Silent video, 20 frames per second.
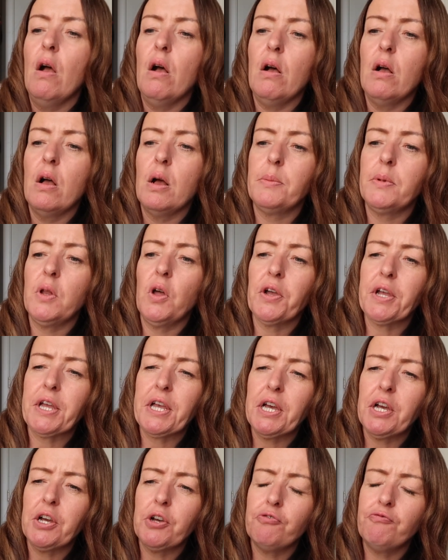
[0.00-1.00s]

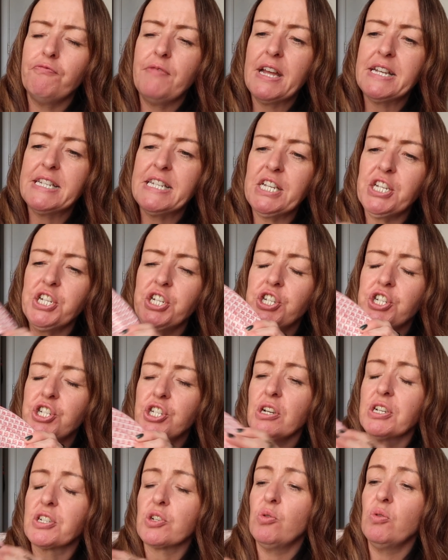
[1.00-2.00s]
Like a reddish,
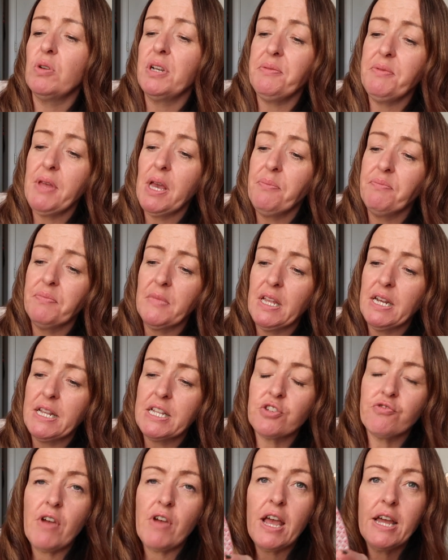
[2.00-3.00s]
let's call it, yeah, it
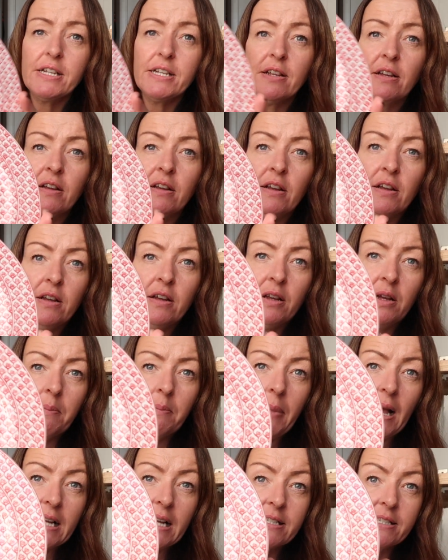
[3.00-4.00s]
is red
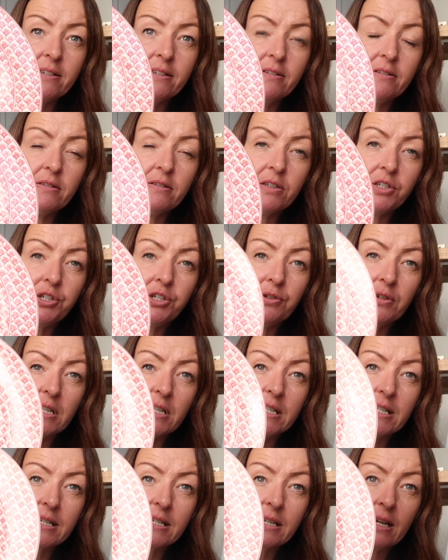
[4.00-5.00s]
pattern, as you
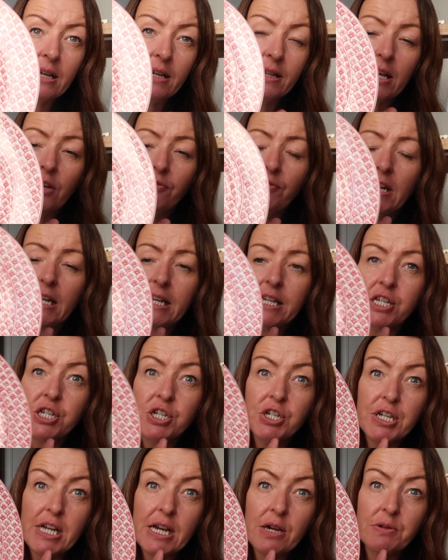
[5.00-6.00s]
can see. They really
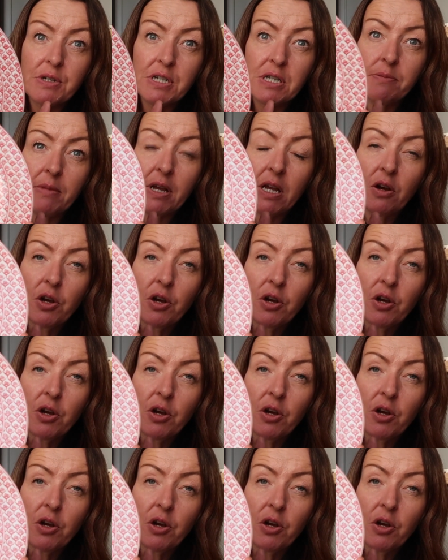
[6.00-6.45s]
stood out to me.